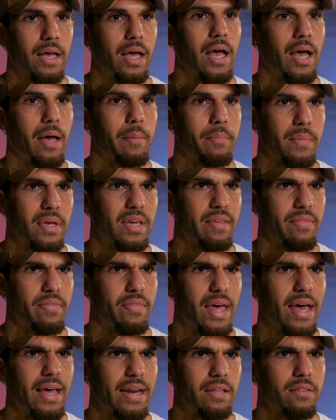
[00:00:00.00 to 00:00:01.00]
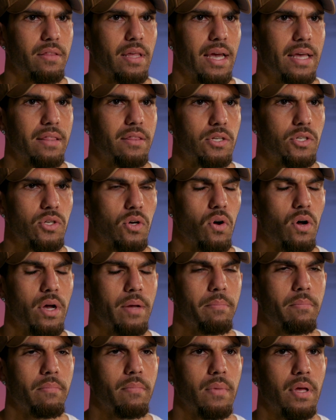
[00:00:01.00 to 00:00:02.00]
at the
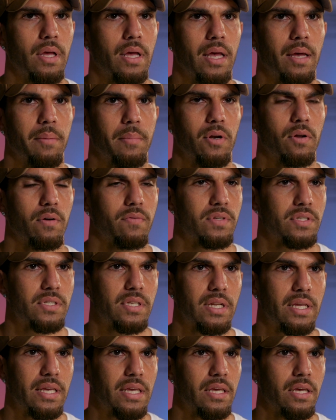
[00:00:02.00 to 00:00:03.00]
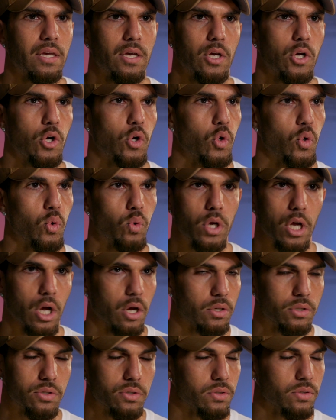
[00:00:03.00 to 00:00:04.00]
time, and obviously all the
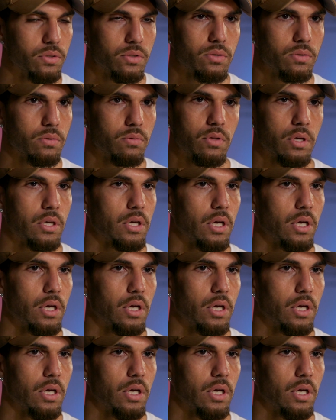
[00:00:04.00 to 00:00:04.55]
coaches, all the